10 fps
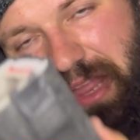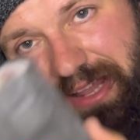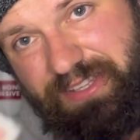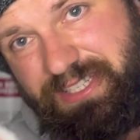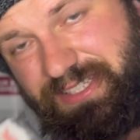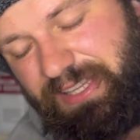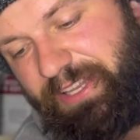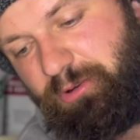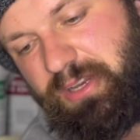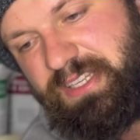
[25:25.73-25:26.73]
this is a
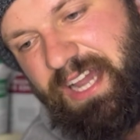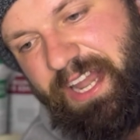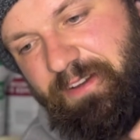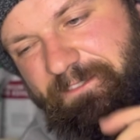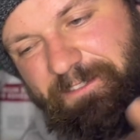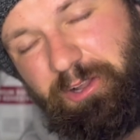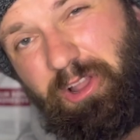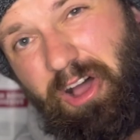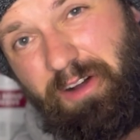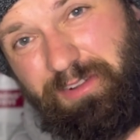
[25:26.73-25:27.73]
little container
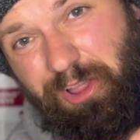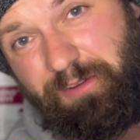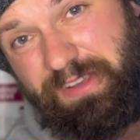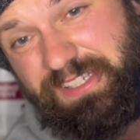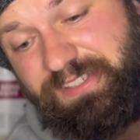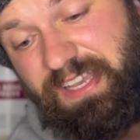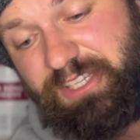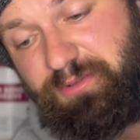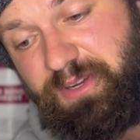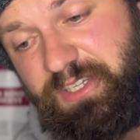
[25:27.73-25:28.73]
full of a lot of
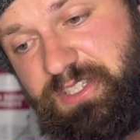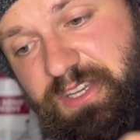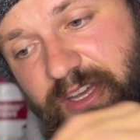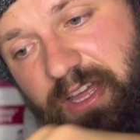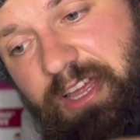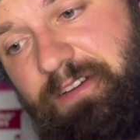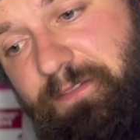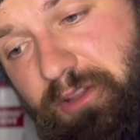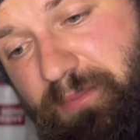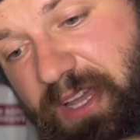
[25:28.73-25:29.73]
accessories for
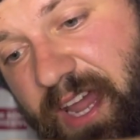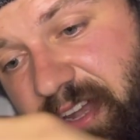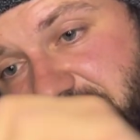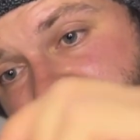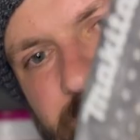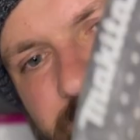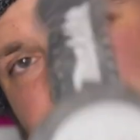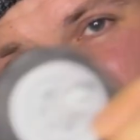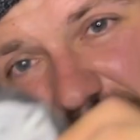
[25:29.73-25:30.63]
the Makita stuff. So I've